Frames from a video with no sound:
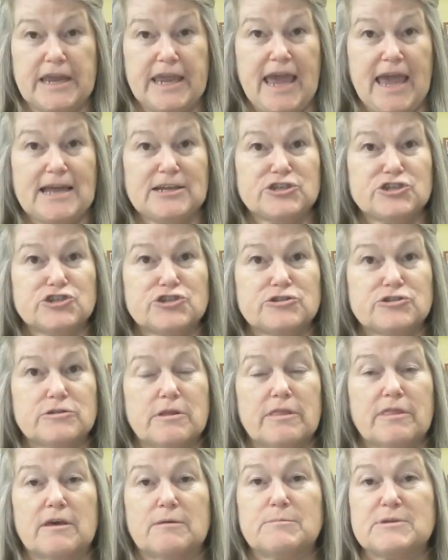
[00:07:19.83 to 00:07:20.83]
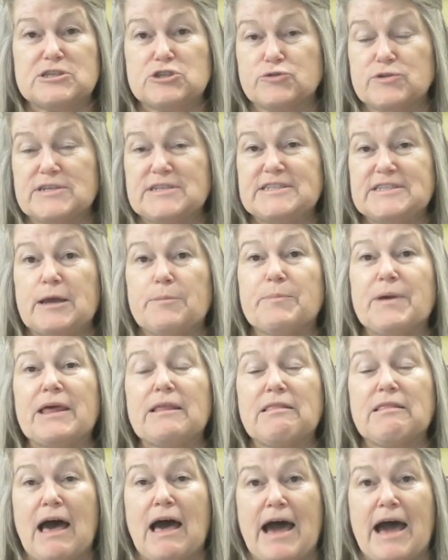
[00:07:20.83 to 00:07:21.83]
catch the mystery
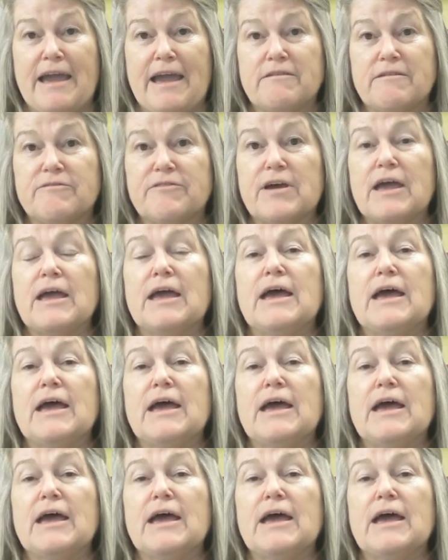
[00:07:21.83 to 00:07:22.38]
stamping live,